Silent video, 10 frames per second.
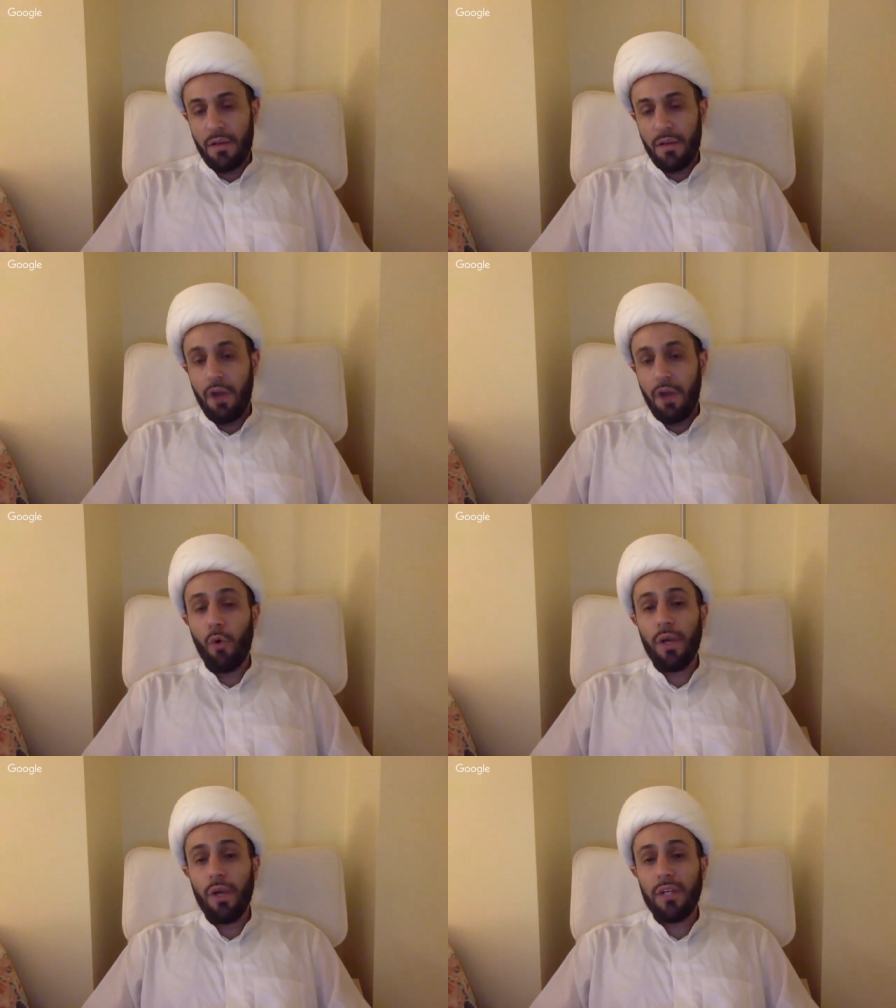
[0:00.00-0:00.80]

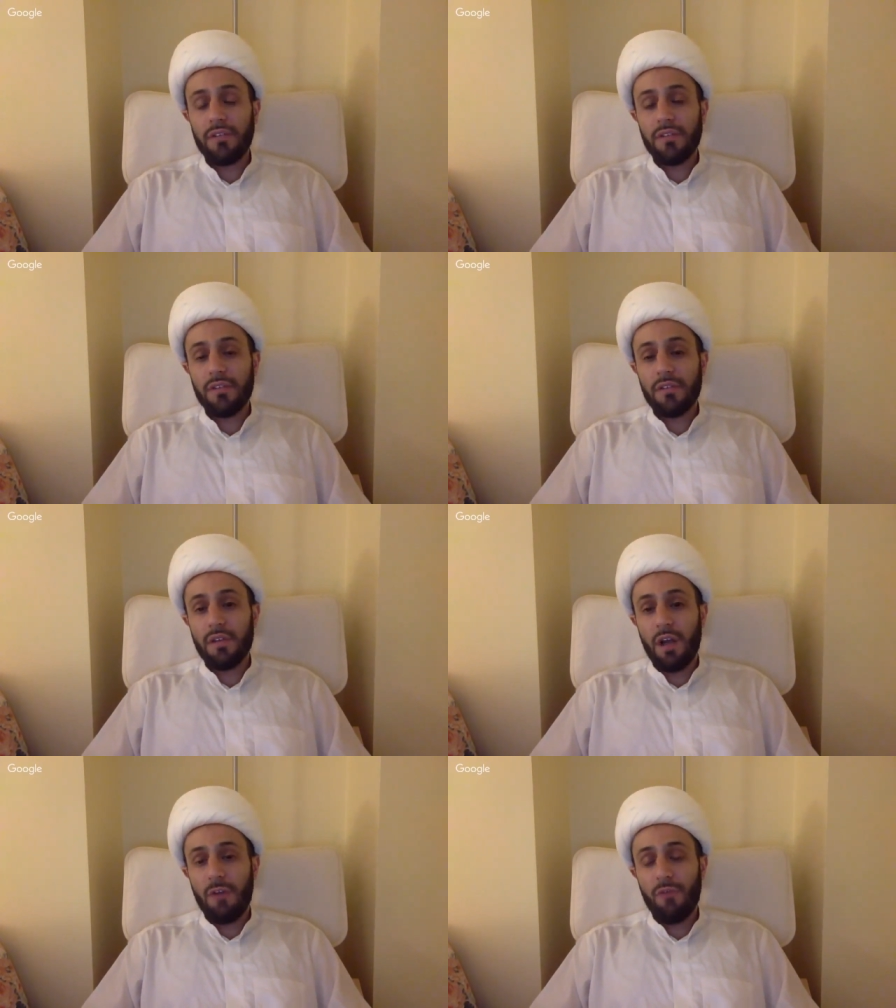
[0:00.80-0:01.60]
Avoid
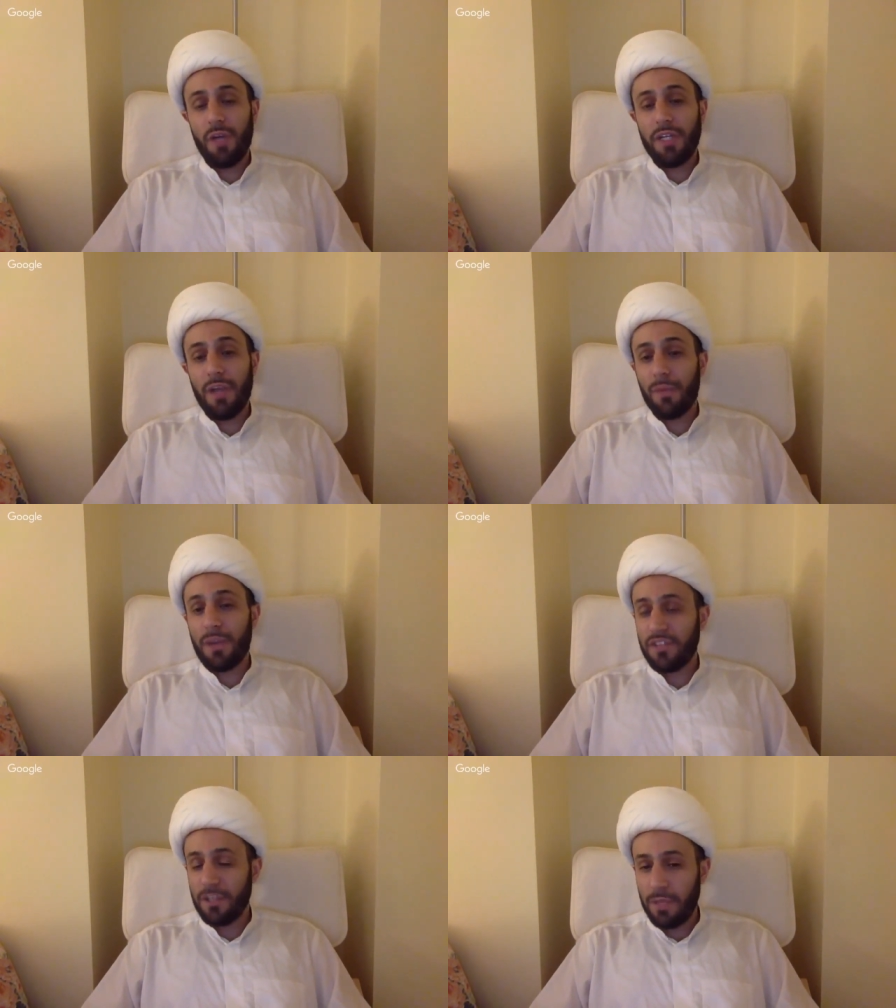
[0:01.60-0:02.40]

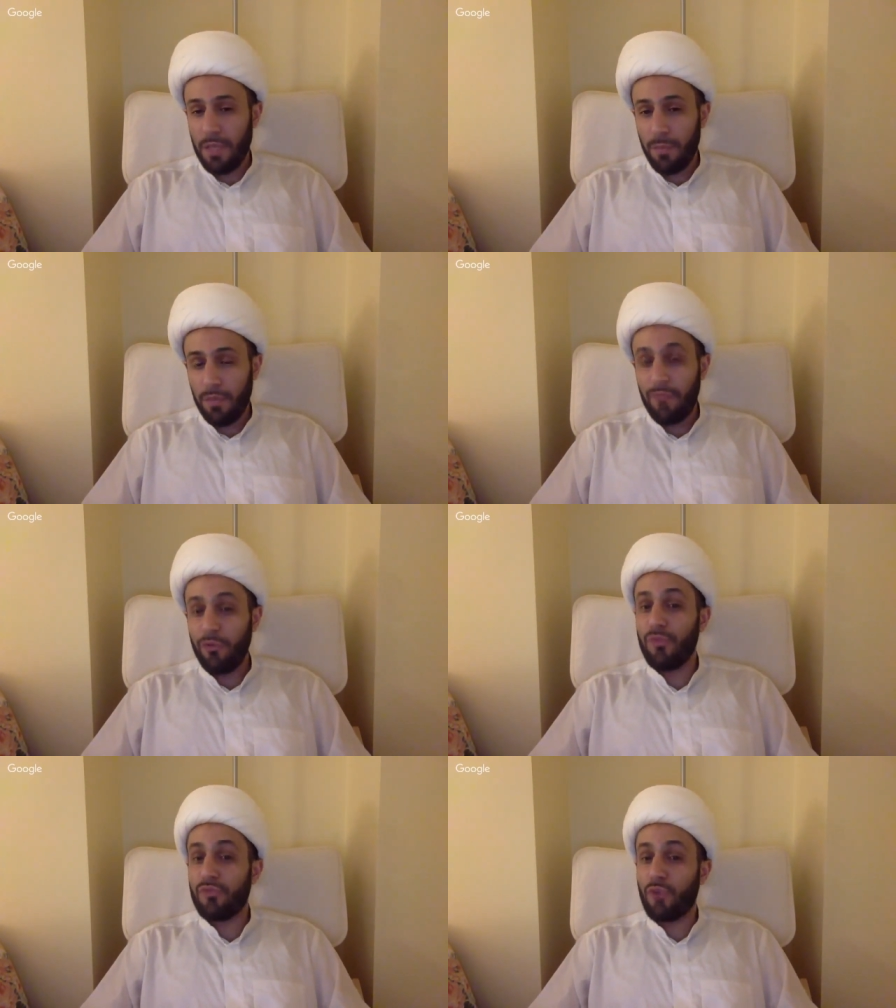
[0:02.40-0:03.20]
oppressing people. If
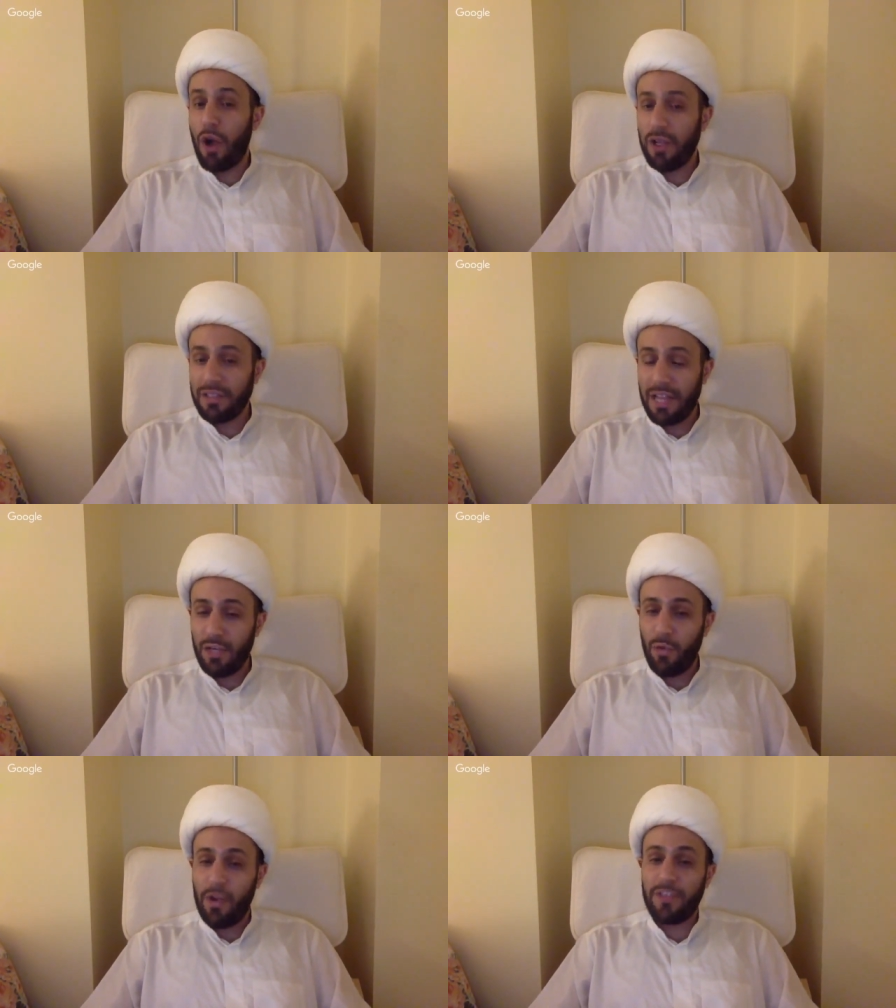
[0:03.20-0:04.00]
you've wronged
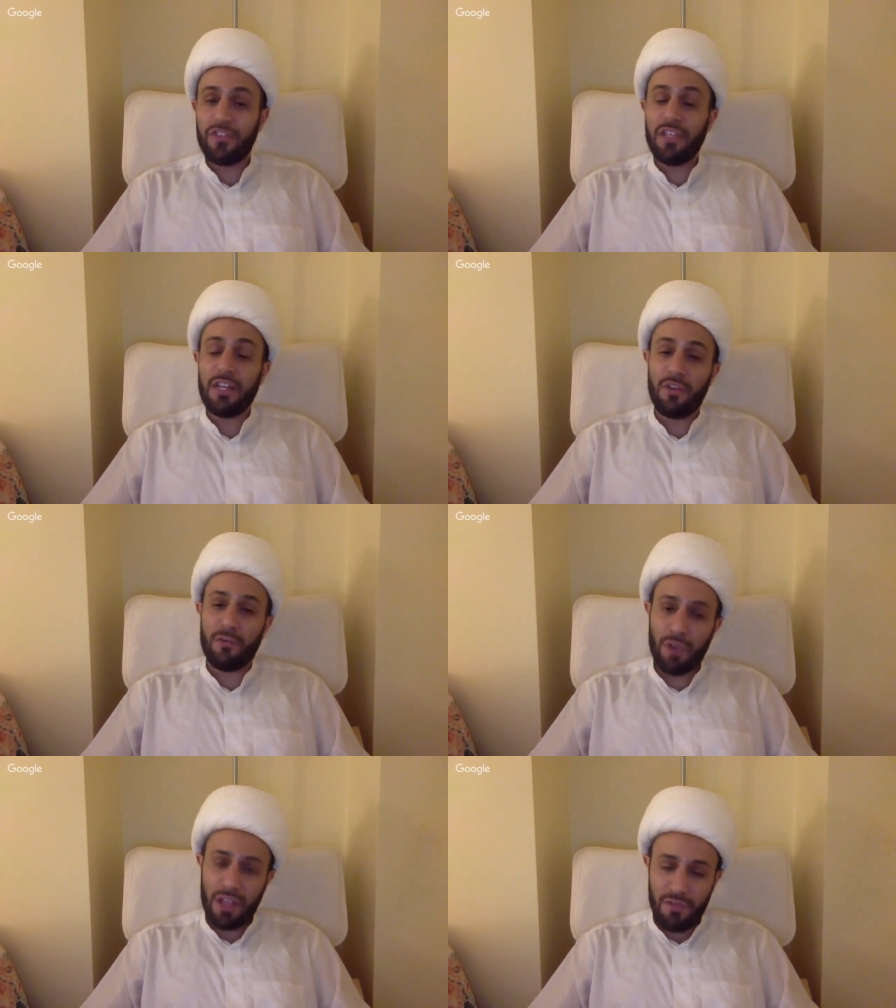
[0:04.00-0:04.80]
anyone, seek their
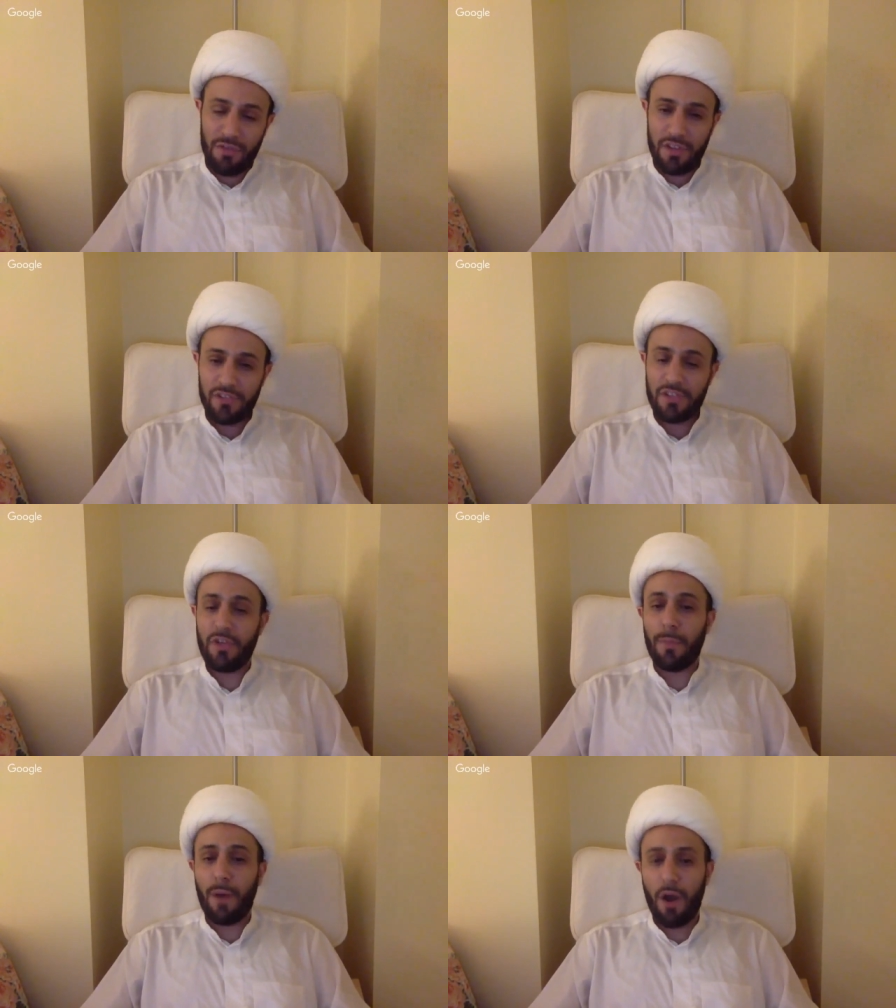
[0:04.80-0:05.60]
forgiveness and
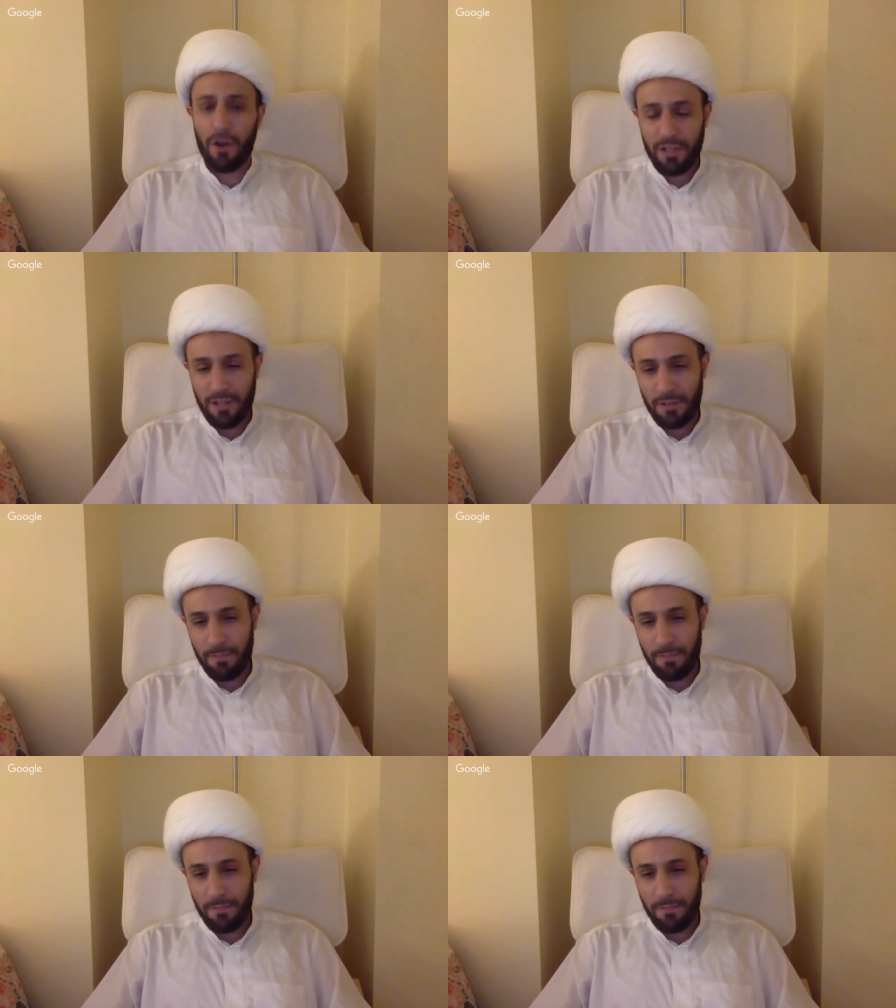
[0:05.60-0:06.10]
their pardon.